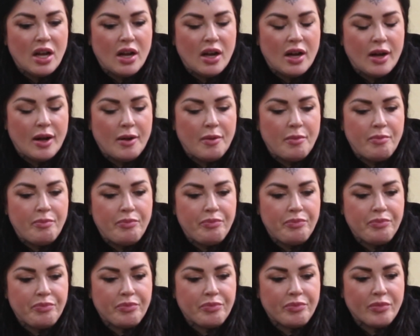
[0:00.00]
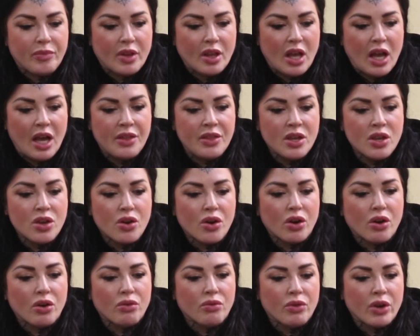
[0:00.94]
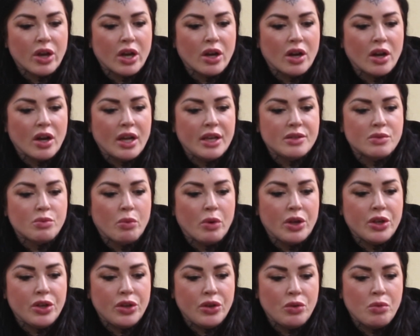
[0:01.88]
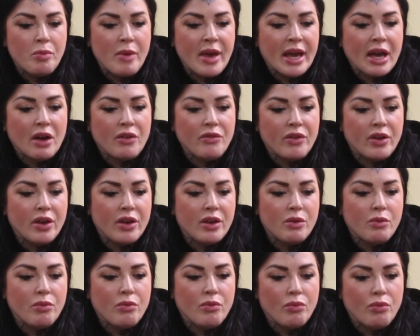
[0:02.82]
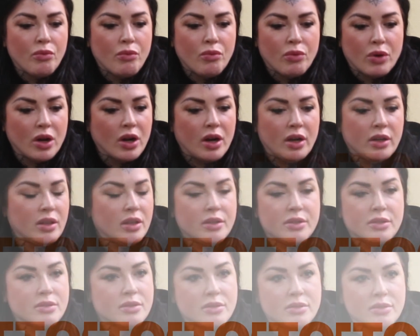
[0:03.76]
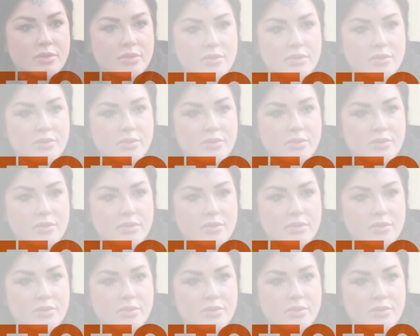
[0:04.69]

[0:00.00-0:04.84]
I think your career is what you make of it regardless.